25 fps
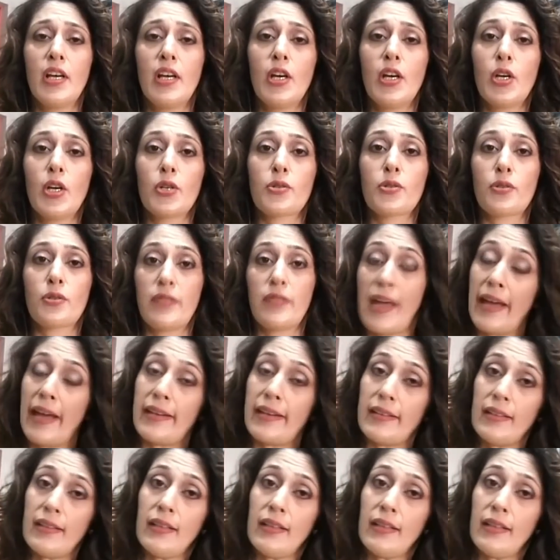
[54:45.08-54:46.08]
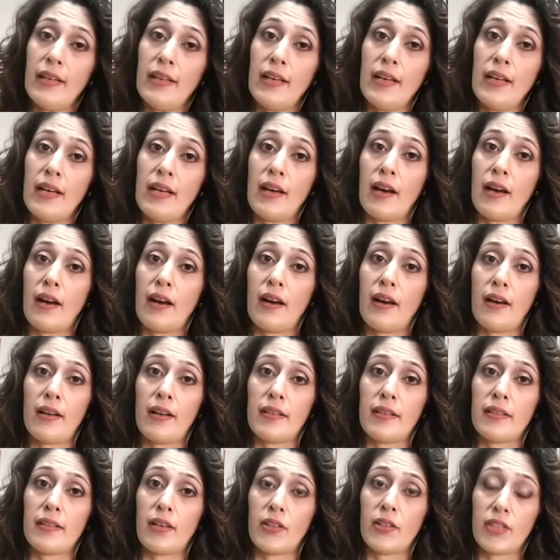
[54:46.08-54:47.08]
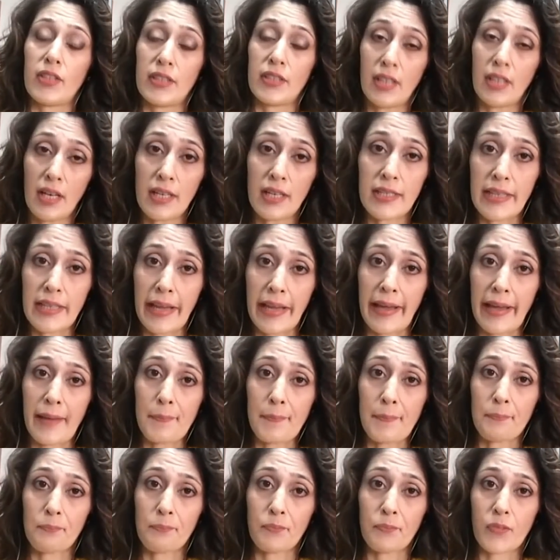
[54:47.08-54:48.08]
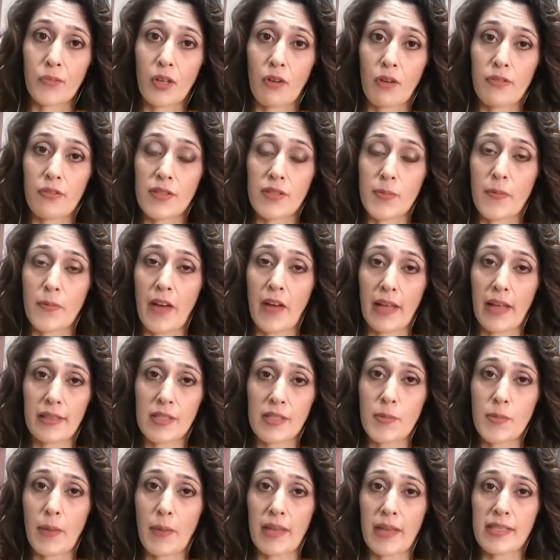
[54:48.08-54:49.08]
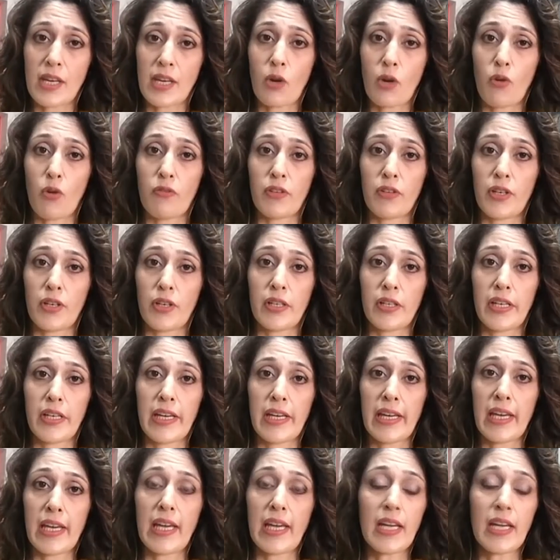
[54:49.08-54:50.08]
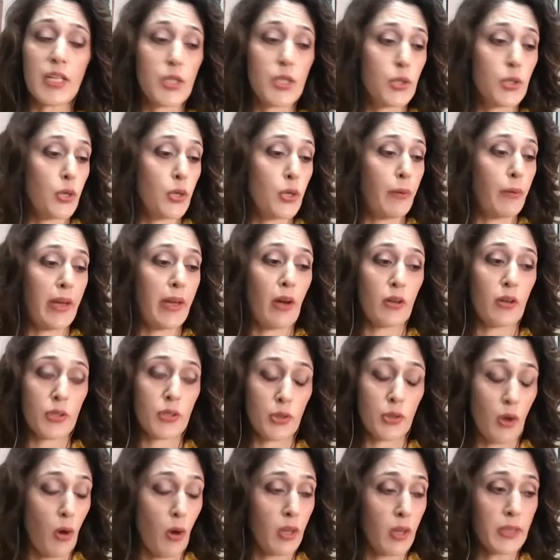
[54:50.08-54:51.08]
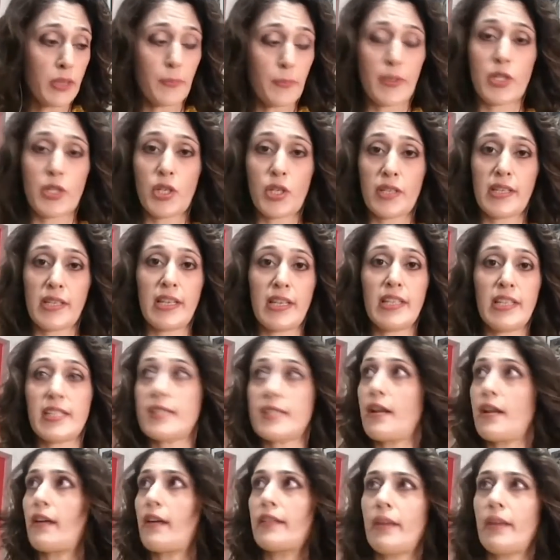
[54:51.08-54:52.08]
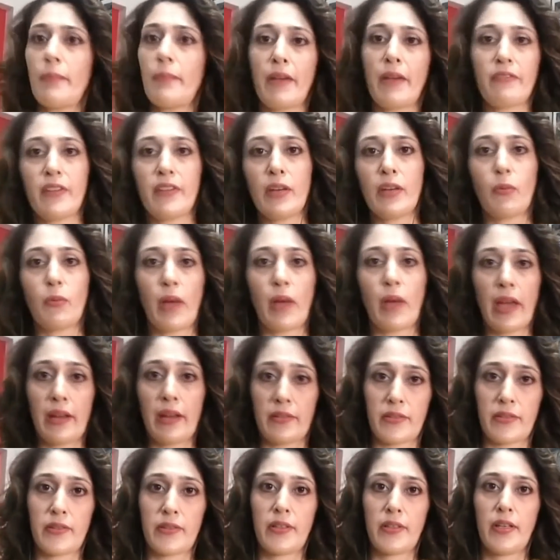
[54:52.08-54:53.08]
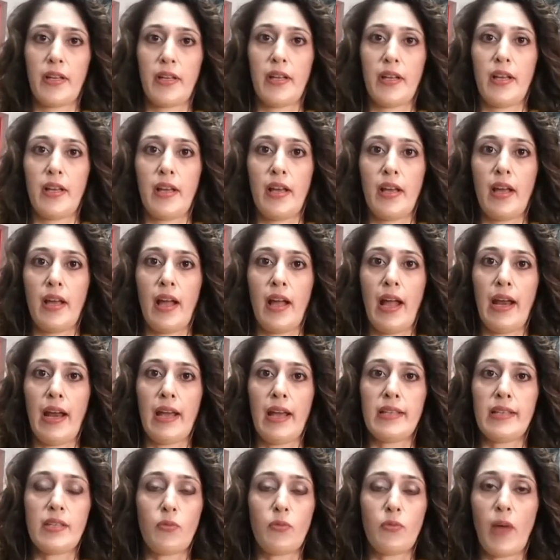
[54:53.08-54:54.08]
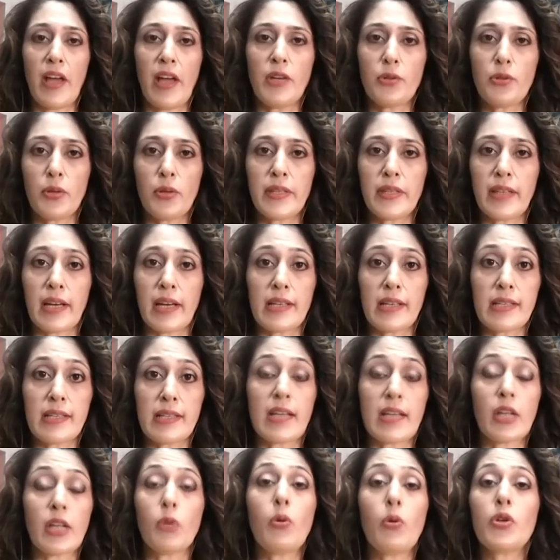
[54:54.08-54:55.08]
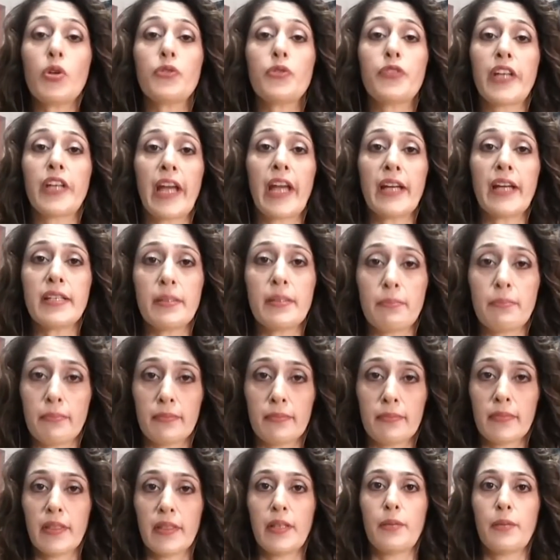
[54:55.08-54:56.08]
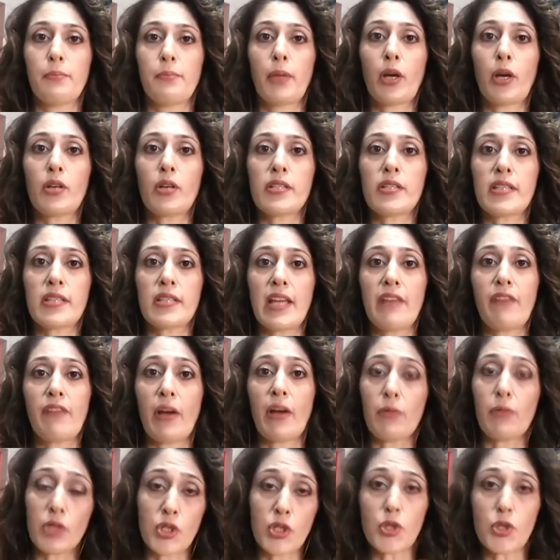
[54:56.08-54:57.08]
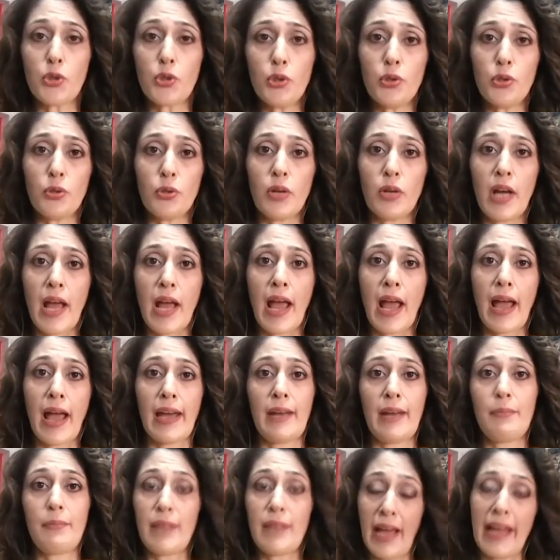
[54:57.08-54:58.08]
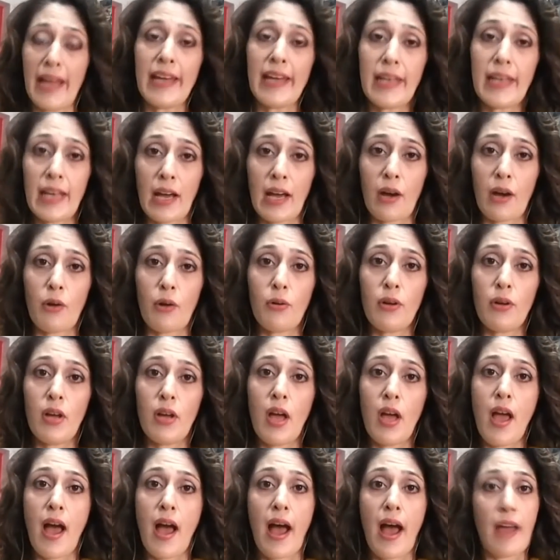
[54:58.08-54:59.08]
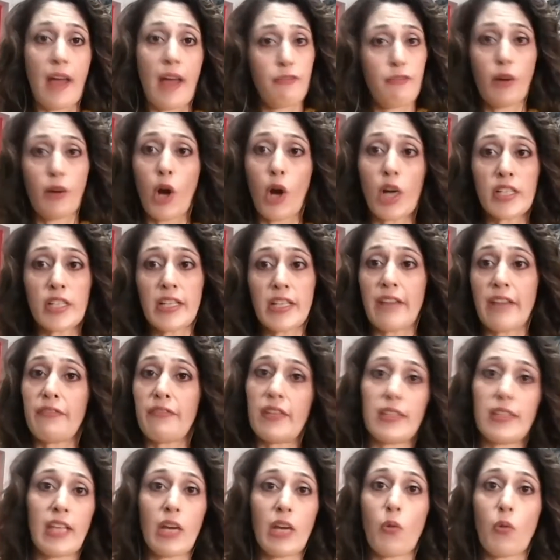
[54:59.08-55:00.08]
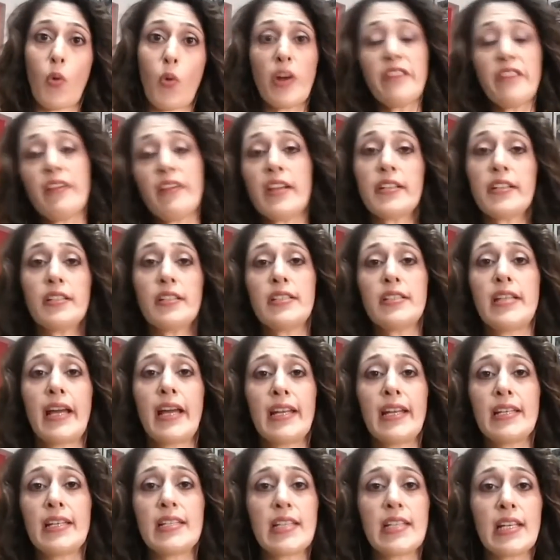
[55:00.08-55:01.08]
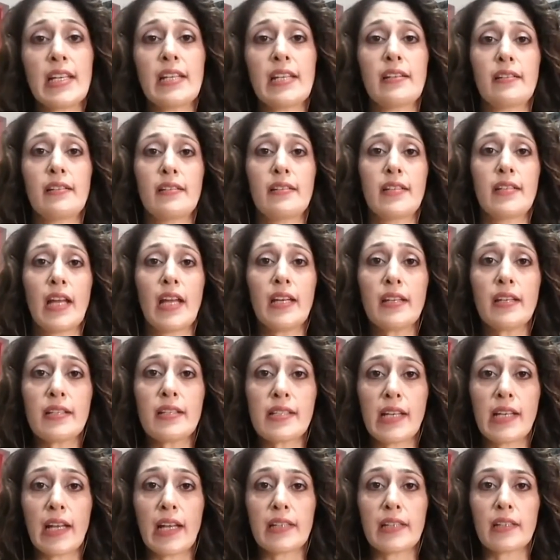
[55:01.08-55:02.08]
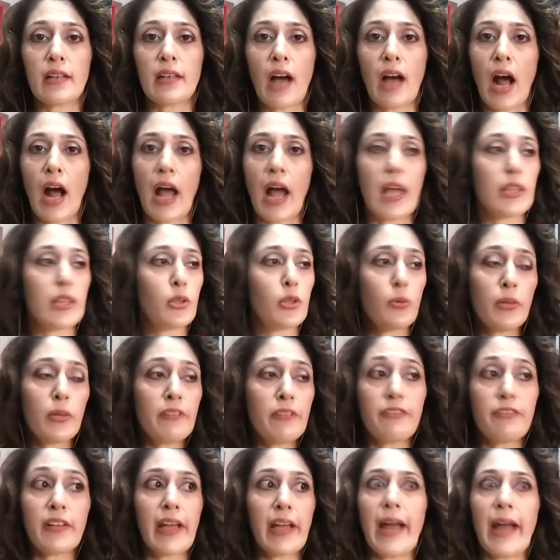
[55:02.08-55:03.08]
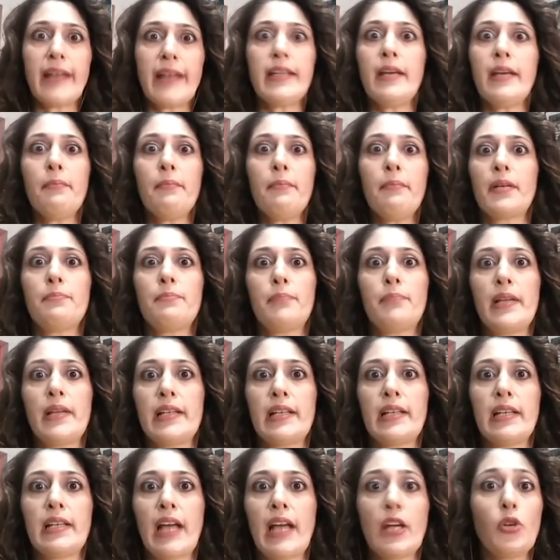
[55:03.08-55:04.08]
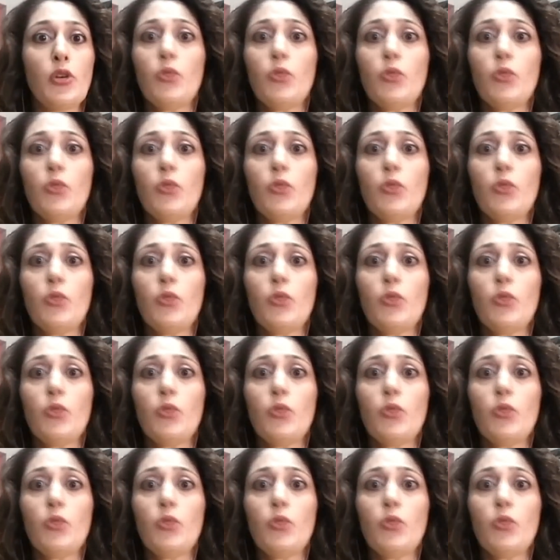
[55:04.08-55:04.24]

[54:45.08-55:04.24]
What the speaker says: So then on the third day of his father's passing over, he took all the pictures and he stuck them everywhere. And I said, why are you doing that? He says, I don't want to forget him. Because if I was 2 and I'm 9 now, I've forgotten everything. What if I turn 19, 10 years later? I will forget him completely. I don't